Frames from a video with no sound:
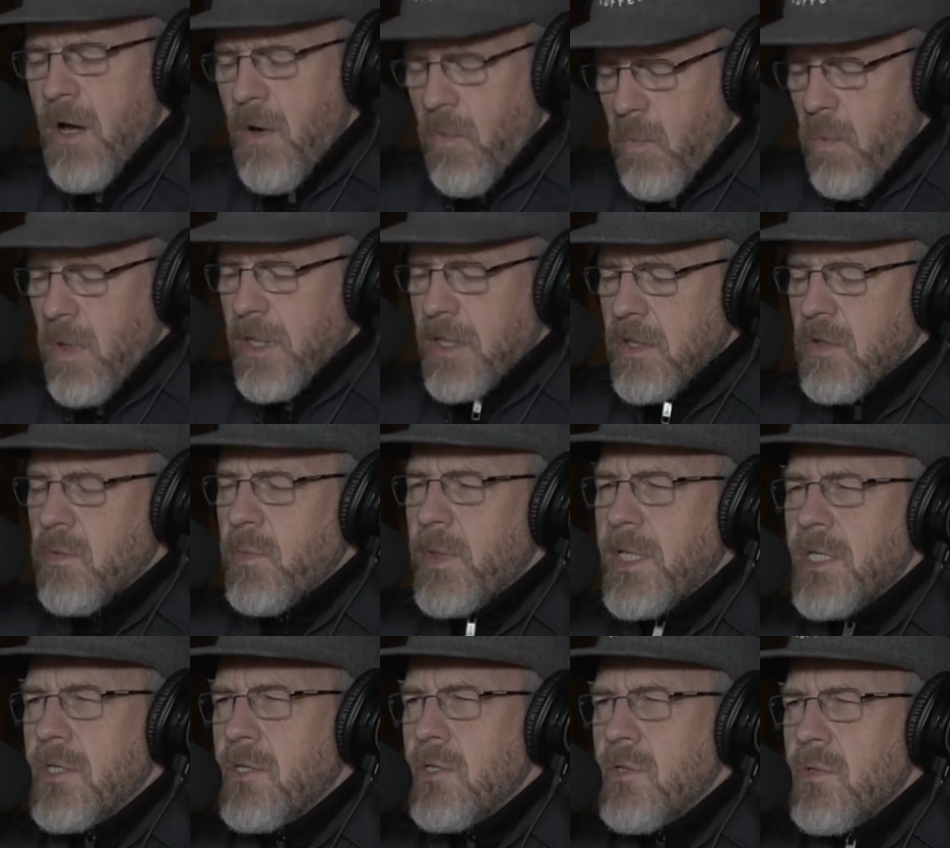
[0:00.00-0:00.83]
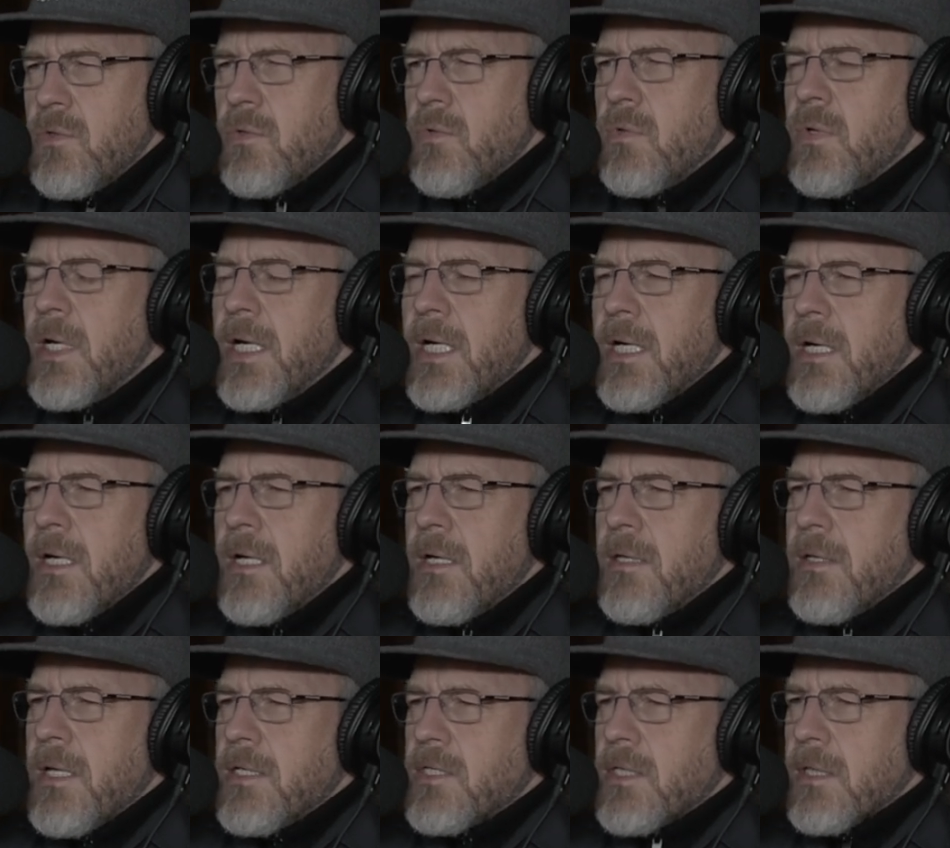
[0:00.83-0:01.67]
What could we do
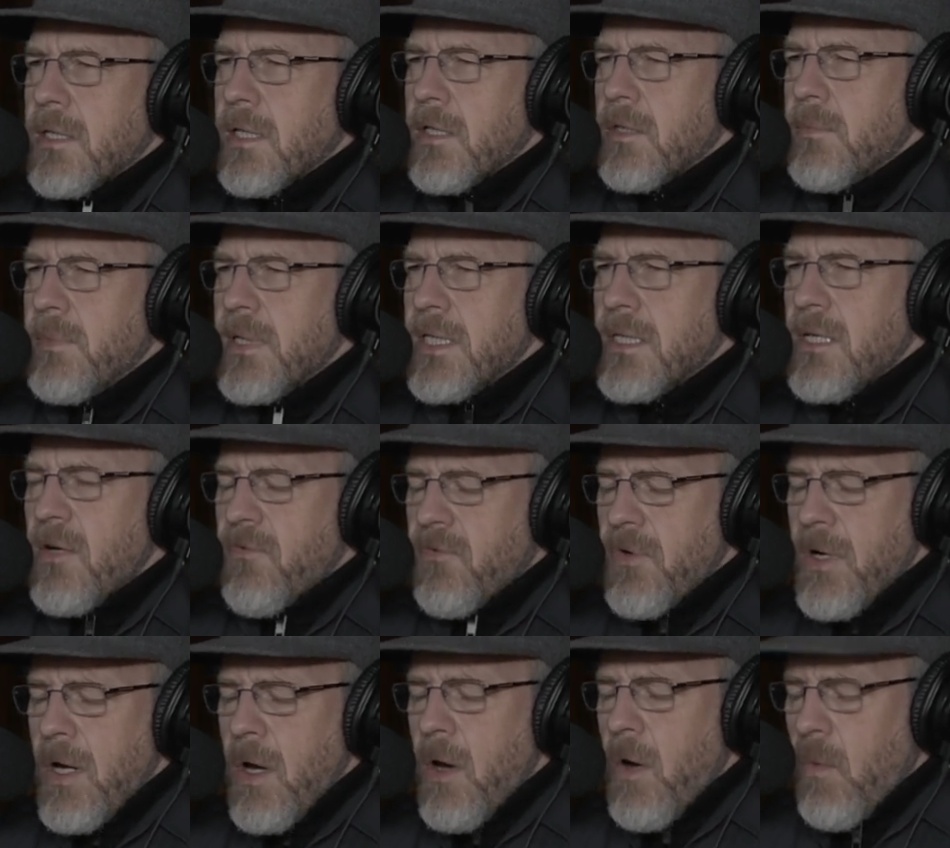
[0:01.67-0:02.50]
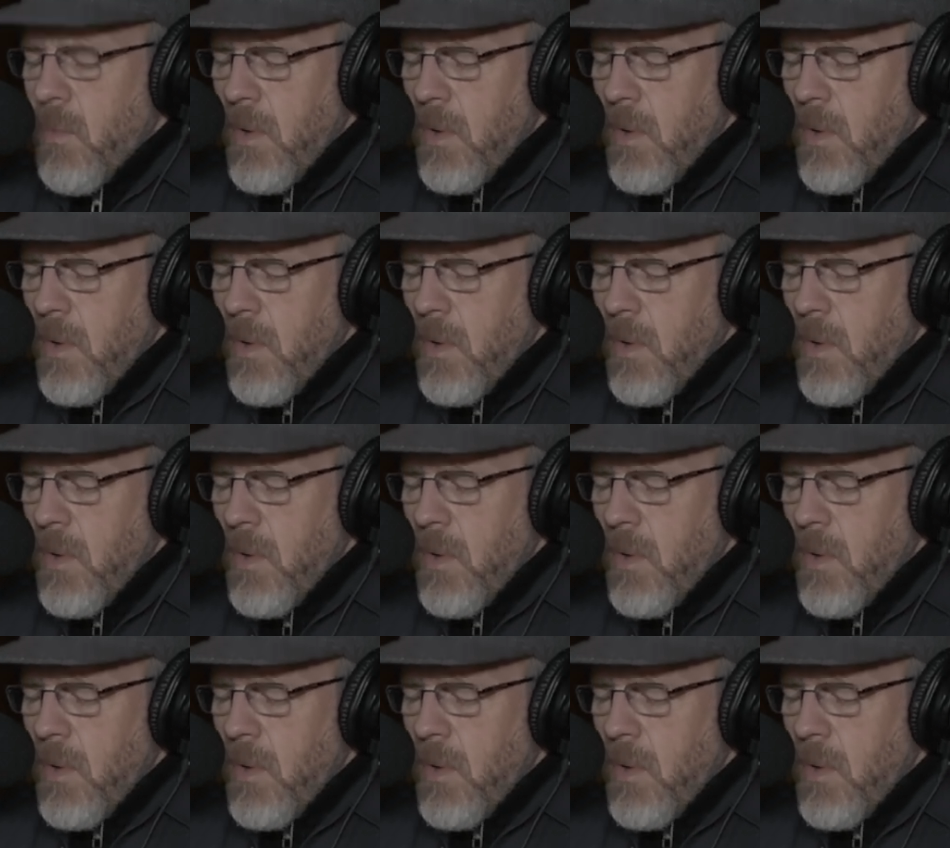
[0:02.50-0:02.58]
that's a little bit different?